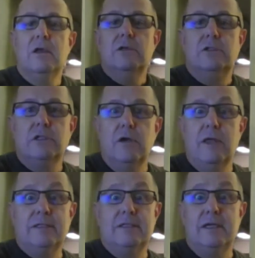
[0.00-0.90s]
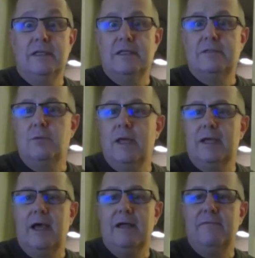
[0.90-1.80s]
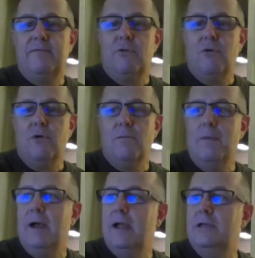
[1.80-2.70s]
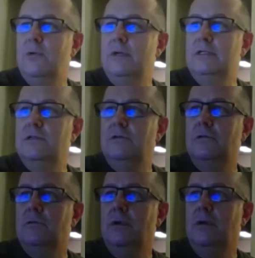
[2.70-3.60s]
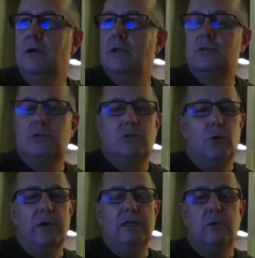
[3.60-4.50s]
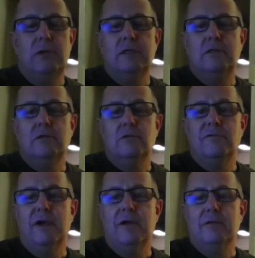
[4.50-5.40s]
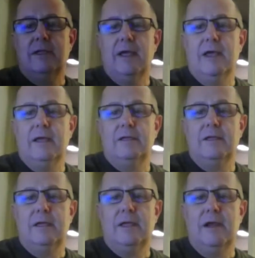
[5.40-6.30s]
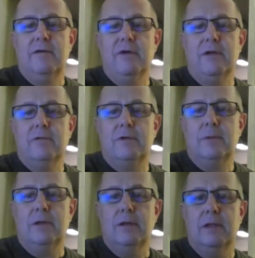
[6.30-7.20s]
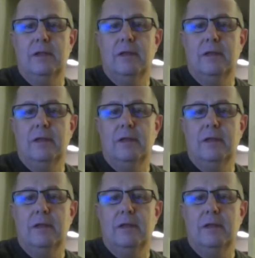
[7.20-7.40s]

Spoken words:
So that's it. That's what I got for my 2022 vinyl tag. Take care, vinyl community.